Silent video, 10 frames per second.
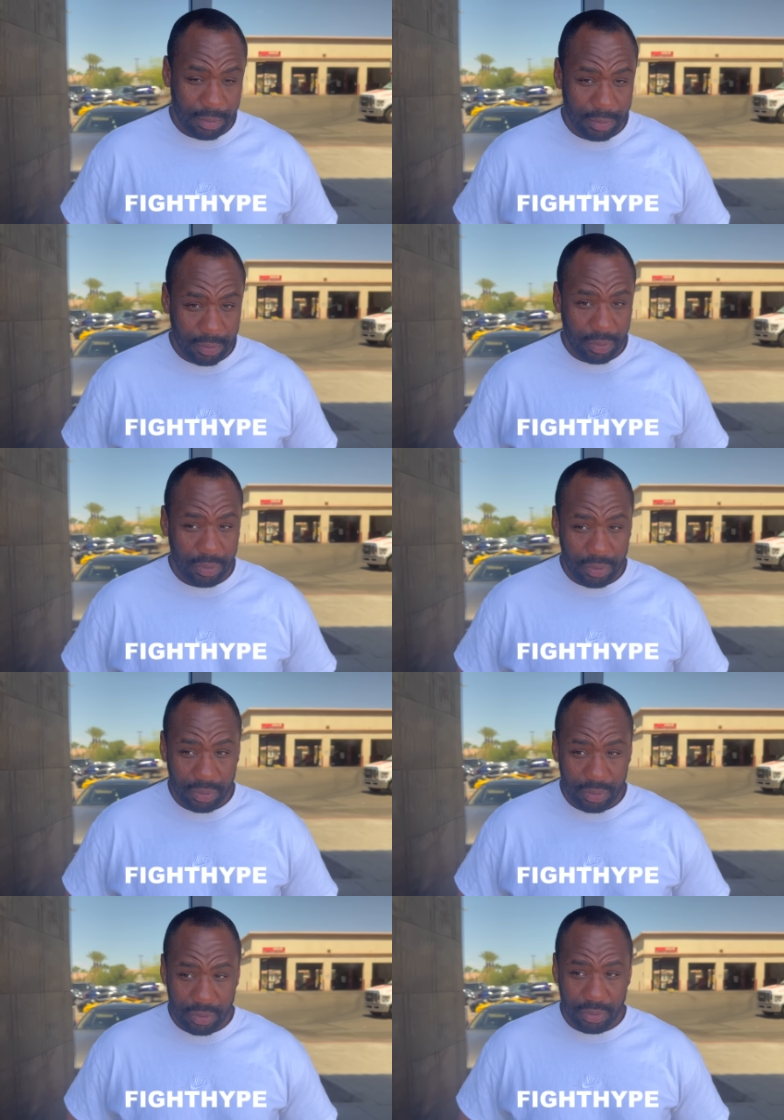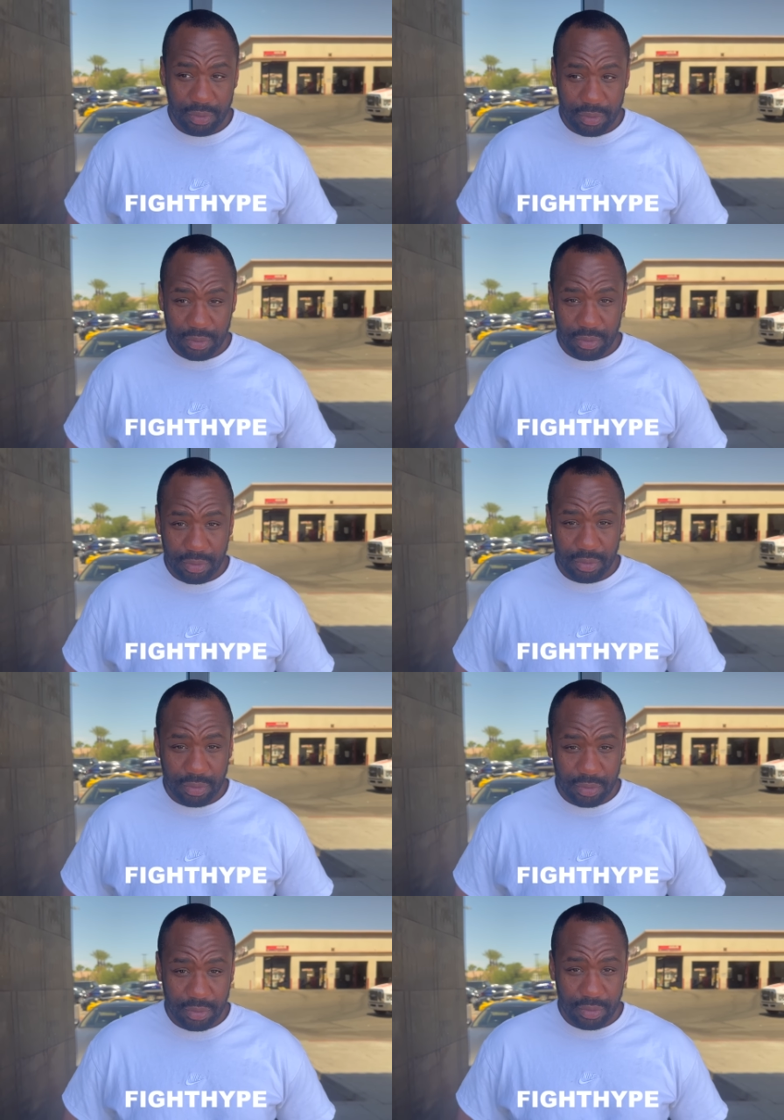if De- Deontay was able to maybe take
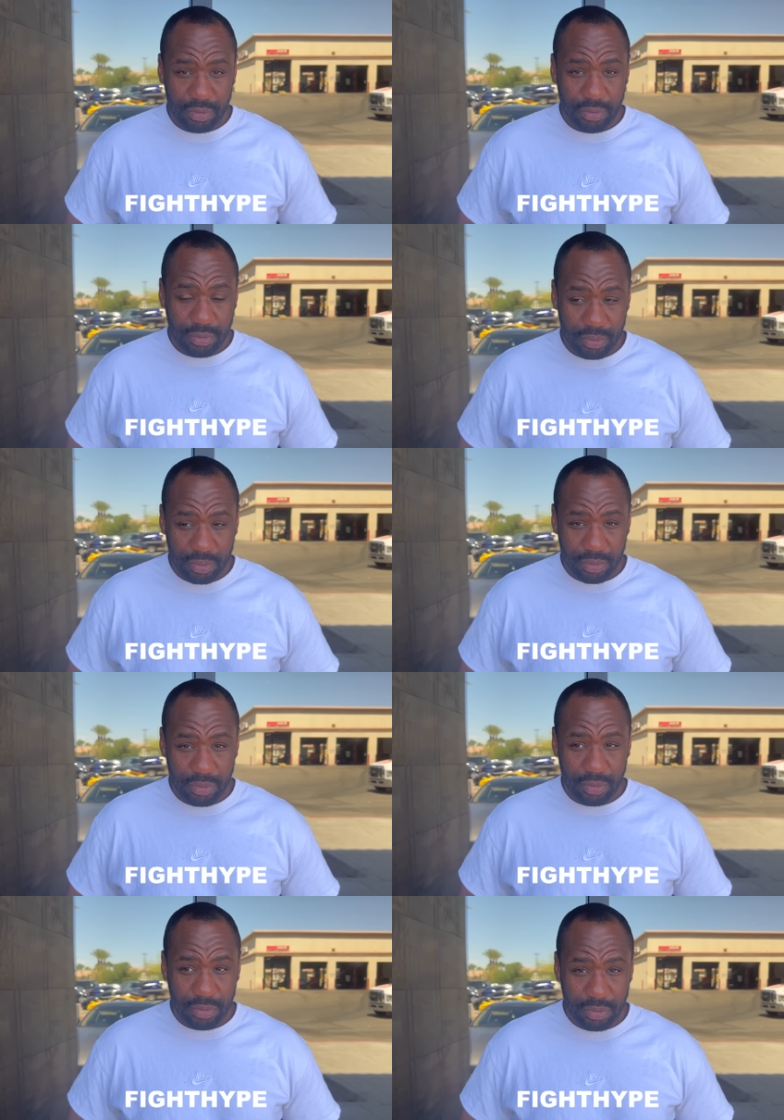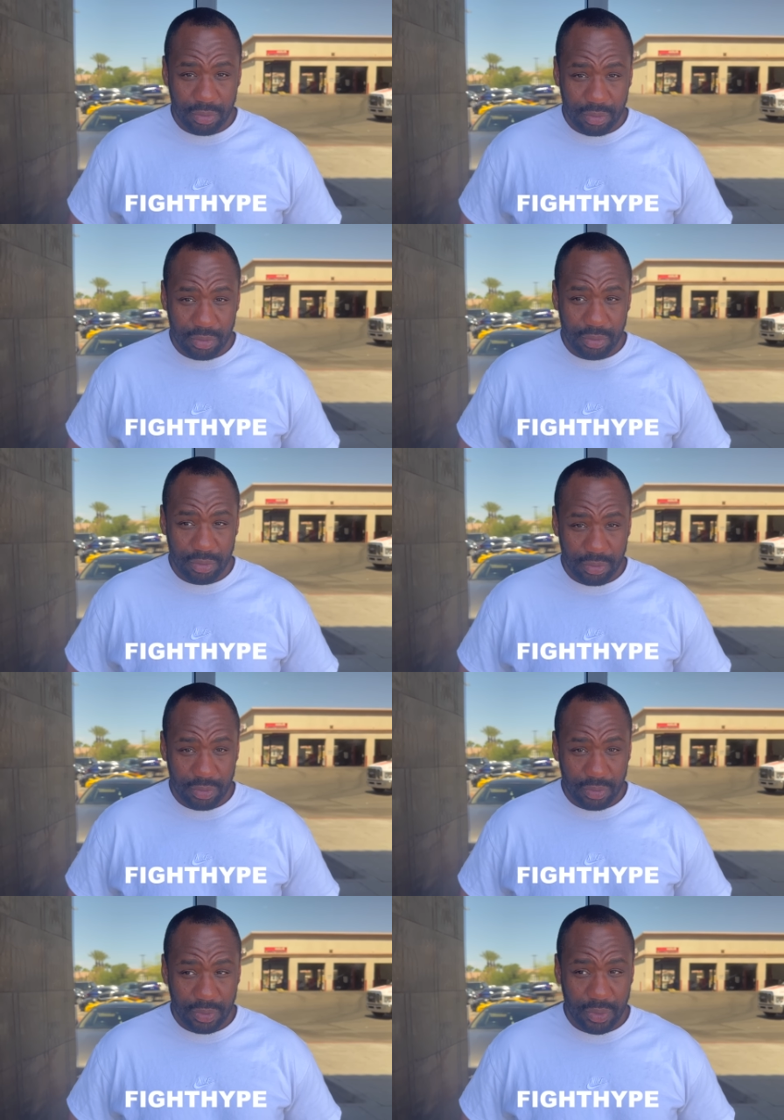more from Breland, you could have been even a
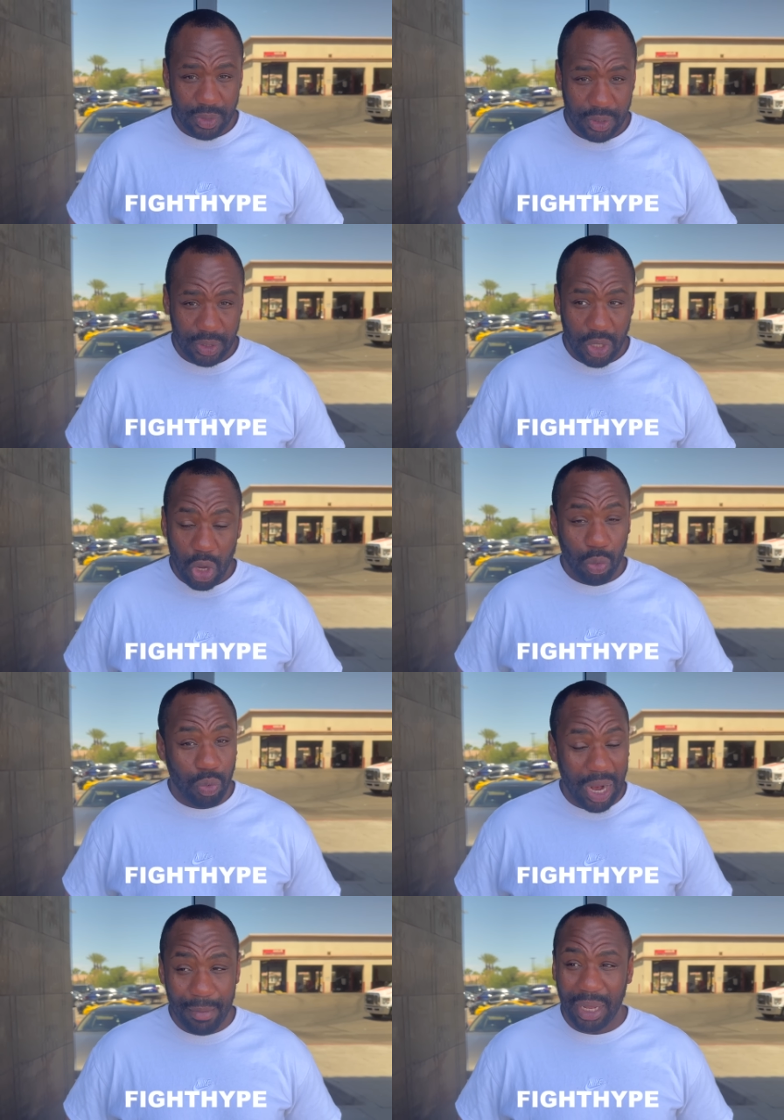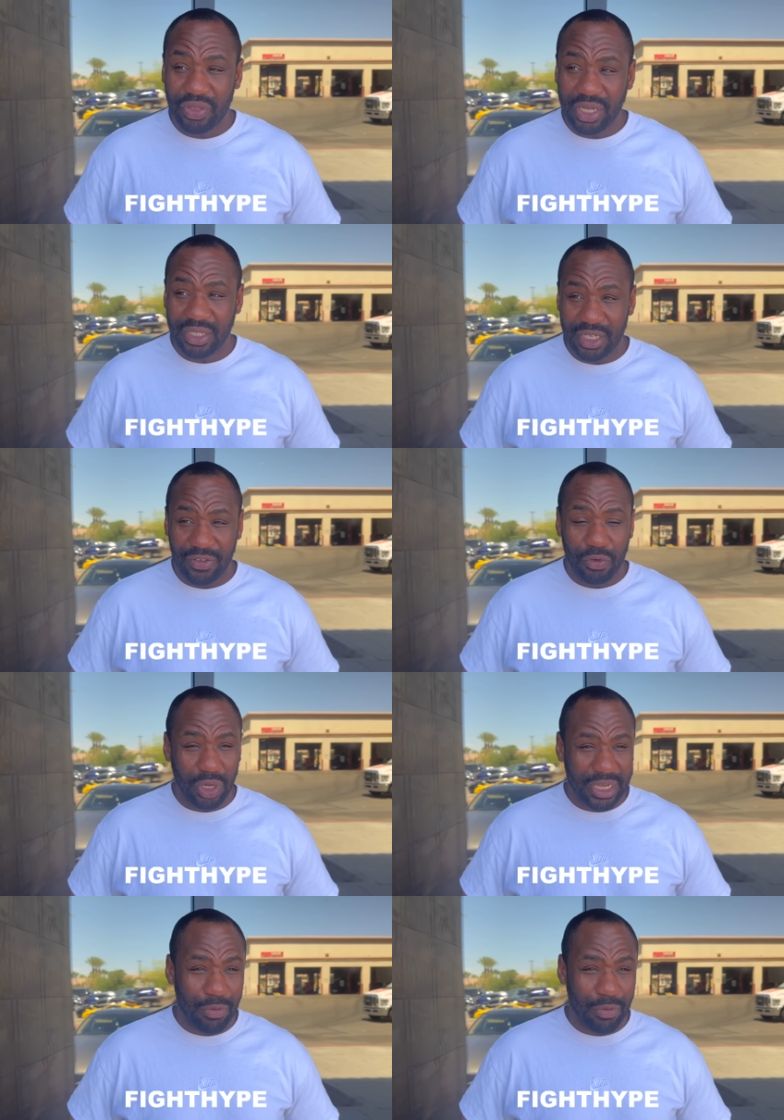better fighter. Right. And my thing is this if you look at